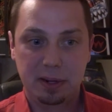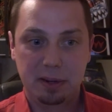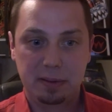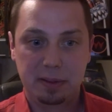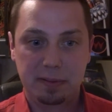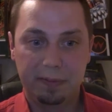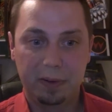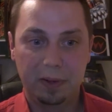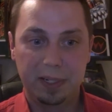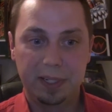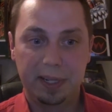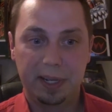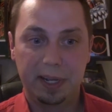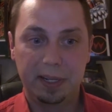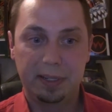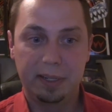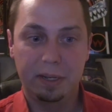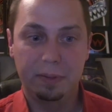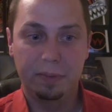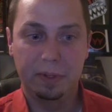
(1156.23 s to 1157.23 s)
the first thing he
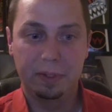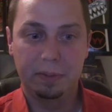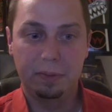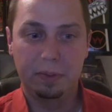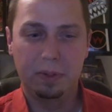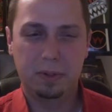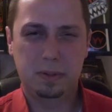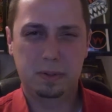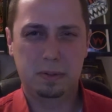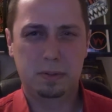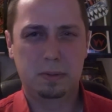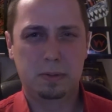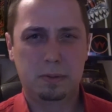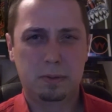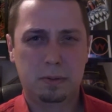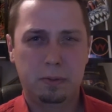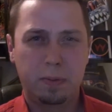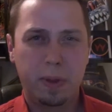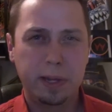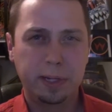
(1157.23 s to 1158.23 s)
said was,
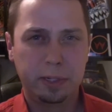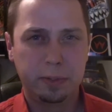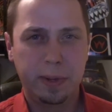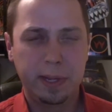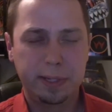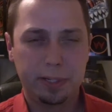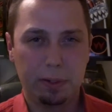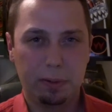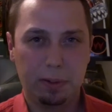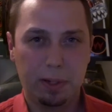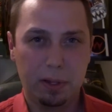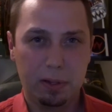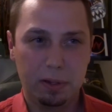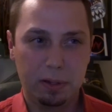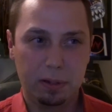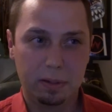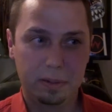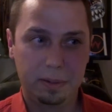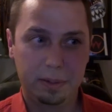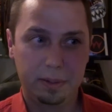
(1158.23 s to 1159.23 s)
"Whoa, why'd you wait so
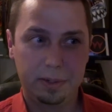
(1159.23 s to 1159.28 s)
long?